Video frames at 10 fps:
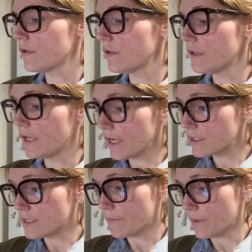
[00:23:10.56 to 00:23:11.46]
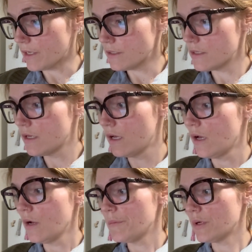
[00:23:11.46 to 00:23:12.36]
The next step is
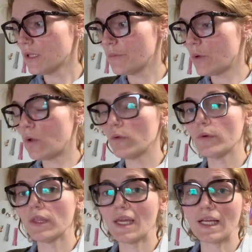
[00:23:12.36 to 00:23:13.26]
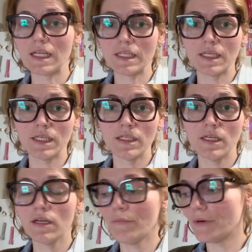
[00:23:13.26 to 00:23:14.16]
put the bowl with a clean
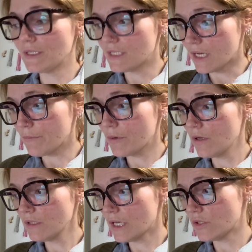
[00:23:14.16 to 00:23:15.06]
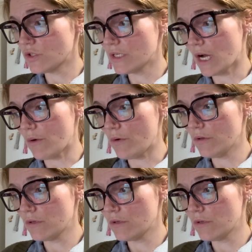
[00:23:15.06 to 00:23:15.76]
but damp kitchen towel,